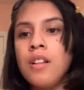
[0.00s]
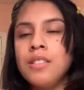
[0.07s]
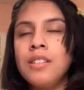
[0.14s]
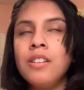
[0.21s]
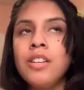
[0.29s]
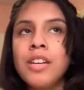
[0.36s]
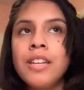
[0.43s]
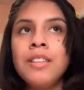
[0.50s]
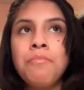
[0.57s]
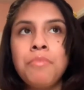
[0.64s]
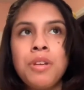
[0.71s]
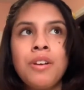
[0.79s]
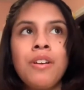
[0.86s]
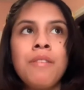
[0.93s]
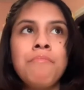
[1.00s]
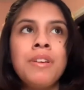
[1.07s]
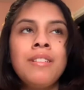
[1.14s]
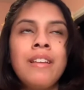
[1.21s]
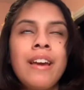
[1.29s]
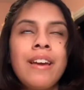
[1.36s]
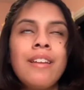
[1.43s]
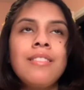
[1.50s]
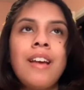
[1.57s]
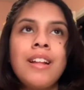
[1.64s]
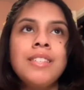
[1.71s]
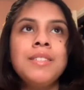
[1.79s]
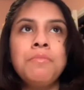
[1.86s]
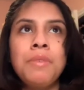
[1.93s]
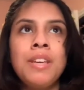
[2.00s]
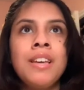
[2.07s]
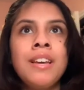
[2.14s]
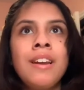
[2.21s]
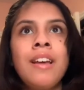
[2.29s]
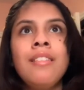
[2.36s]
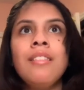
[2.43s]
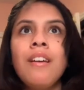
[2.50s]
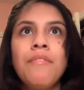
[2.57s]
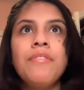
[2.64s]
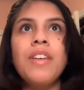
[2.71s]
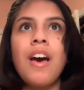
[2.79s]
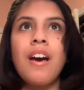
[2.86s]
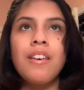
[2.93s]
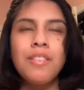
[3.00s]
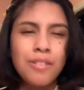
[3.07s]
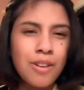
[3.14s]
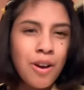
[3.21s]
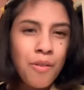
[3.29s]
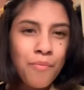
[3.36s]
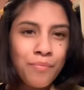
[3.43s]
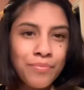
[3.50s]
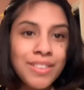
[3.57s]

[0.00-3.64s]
to look in the mirror and be like, that's me and I love that. You know?